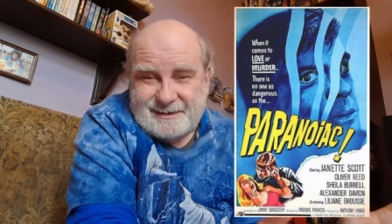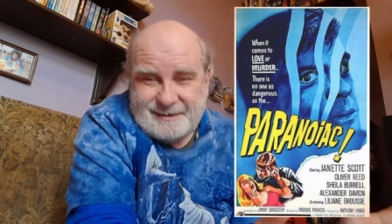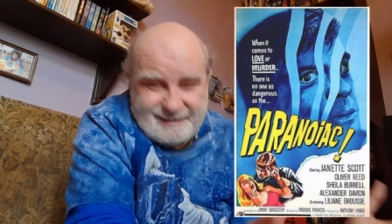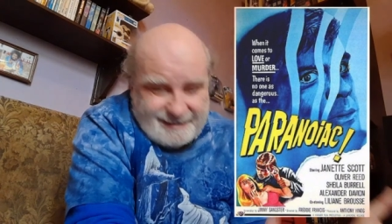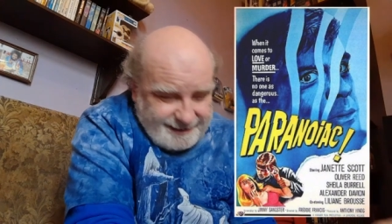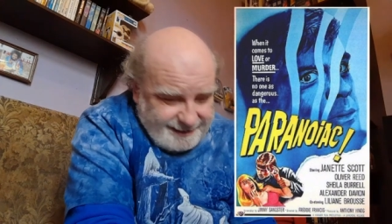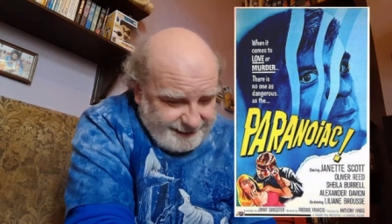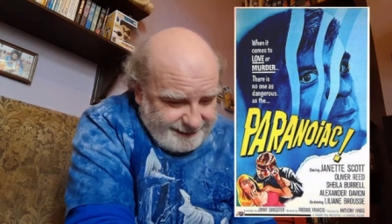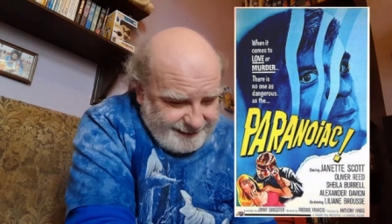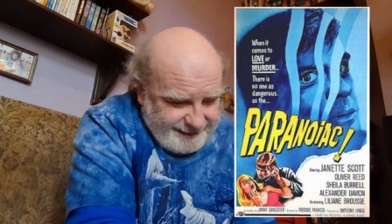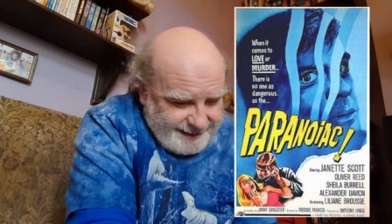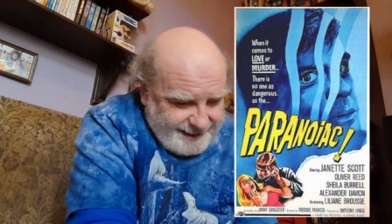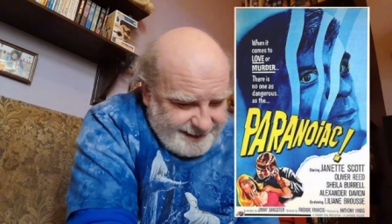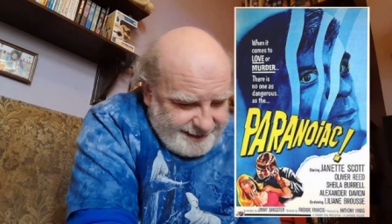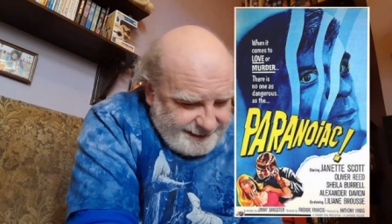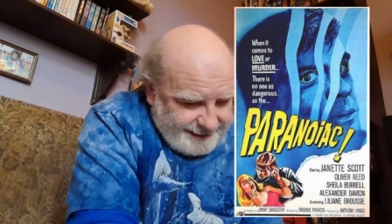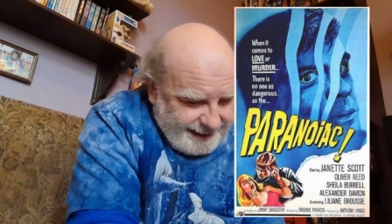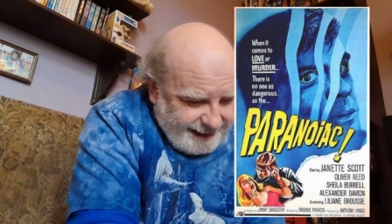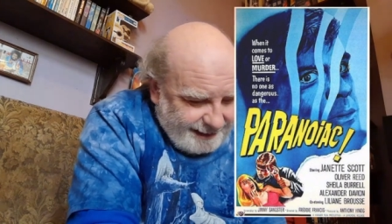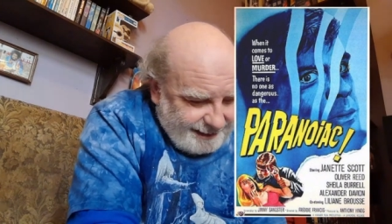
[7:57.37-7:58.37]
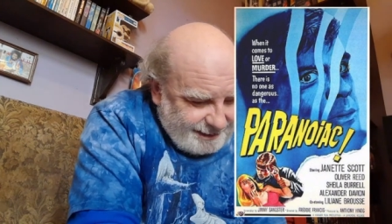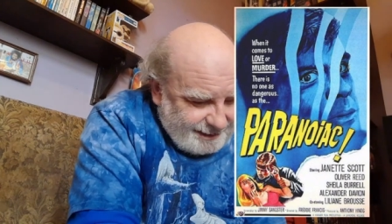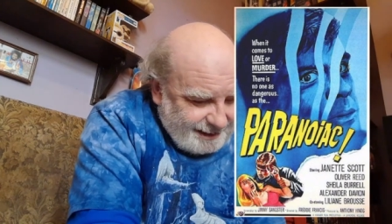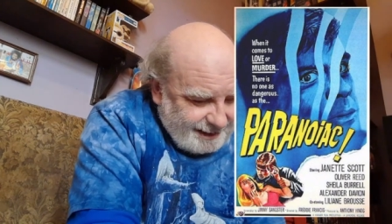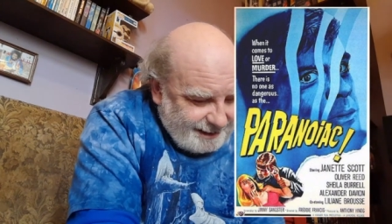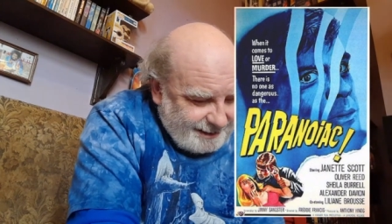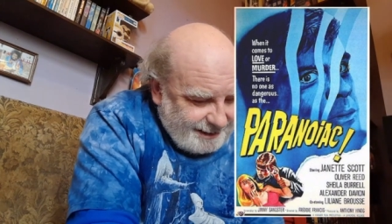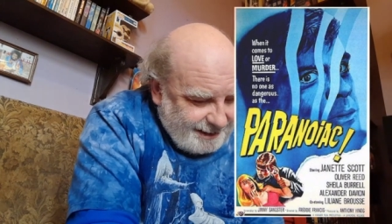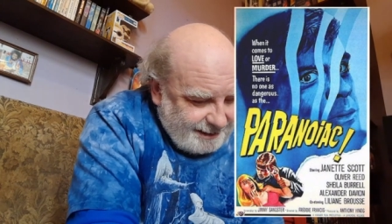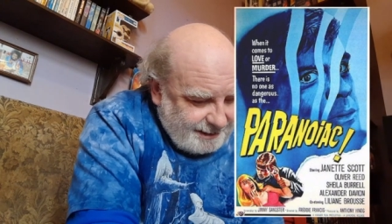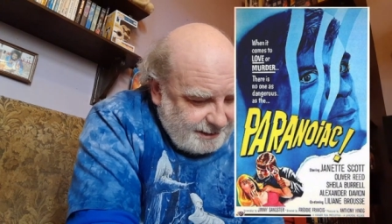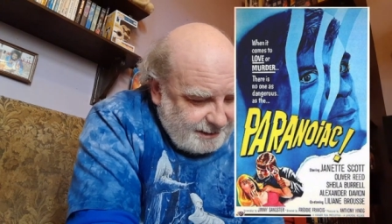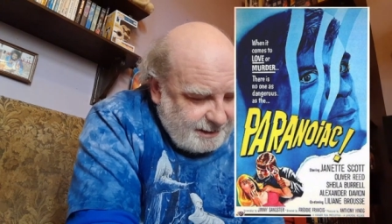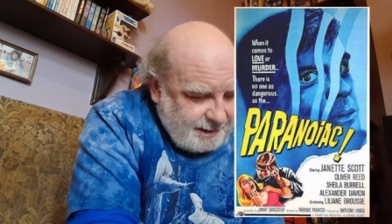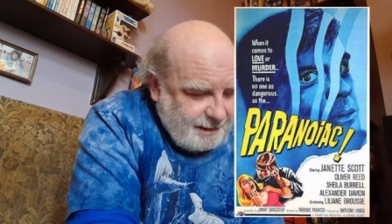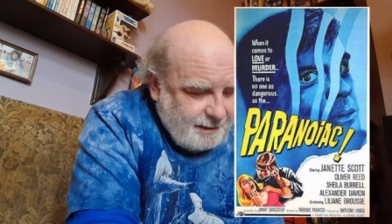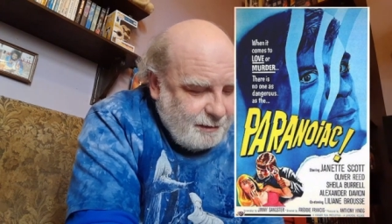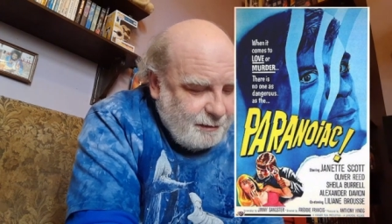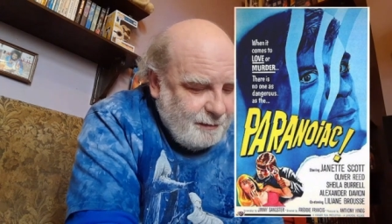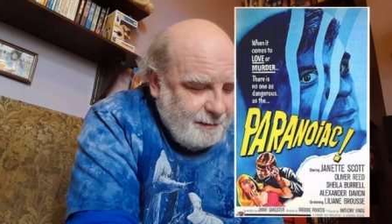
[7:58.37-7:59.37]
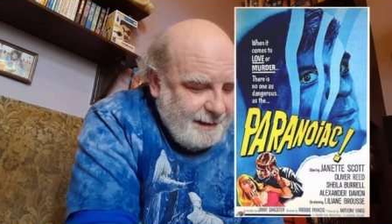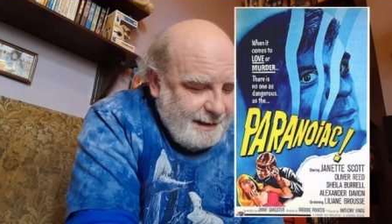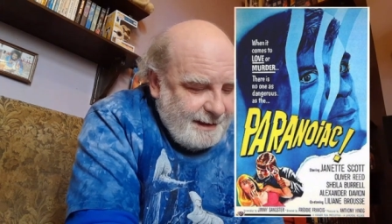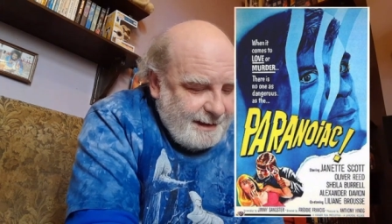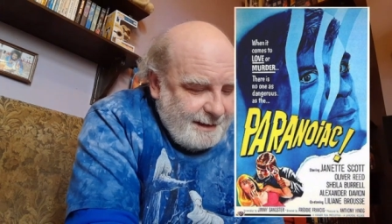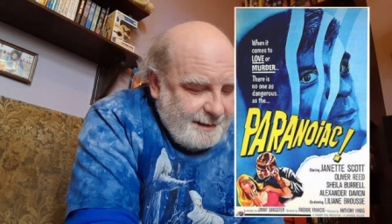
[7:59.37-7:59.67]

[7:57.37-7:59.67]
1962.